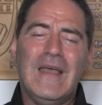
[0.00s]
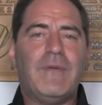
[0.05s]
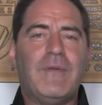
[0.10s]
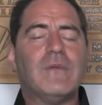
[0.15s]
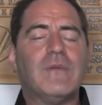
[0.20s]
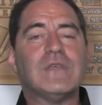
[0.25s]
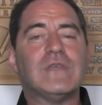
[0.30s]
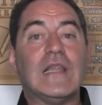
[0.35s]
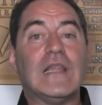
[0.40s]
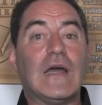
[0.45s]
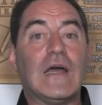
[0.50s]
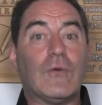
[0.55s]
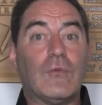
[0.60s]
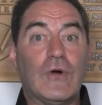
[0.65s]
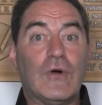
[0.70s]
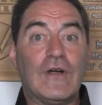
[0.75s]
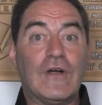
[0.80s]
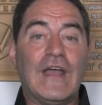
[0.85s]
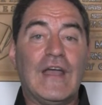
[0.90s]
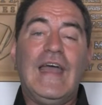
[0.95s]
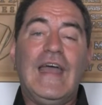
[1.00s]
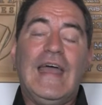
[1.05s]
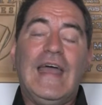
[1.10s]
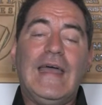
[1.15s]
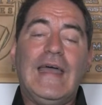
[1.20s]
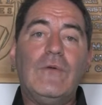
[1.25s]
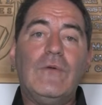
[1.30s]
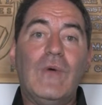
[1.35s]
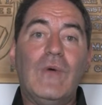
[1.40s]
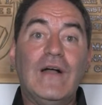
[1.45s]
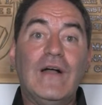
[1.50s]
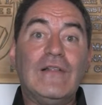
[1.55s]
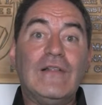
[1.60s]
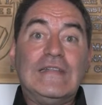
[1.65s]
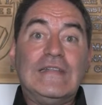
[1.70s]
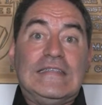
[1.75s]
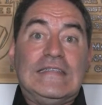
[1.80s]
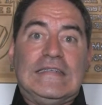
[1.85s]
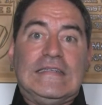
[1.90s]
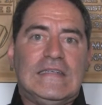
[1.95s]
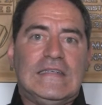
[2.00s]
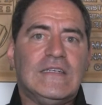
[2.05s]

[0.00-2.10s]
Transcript: It becomes a lot of work, and well,